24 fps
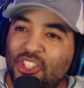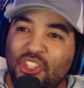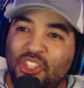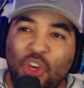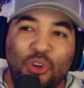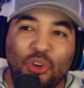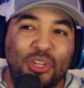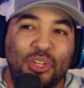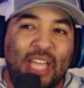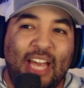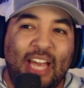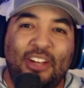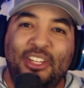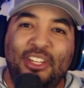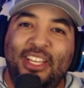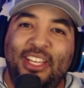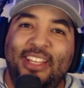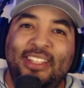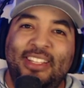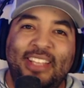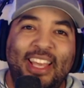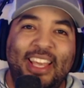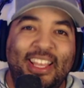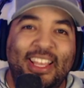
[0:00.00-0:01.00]
go down
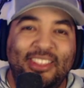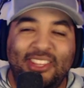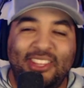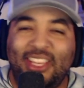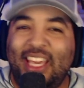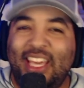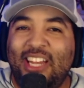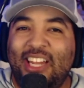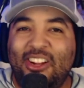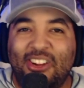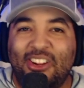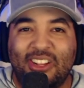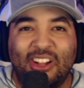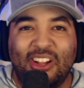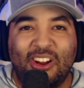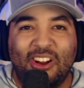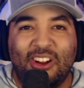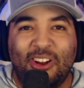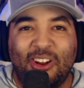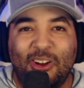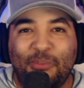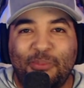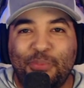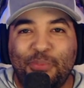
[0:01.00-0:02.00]
and look at
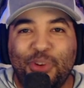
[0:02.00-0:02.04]
our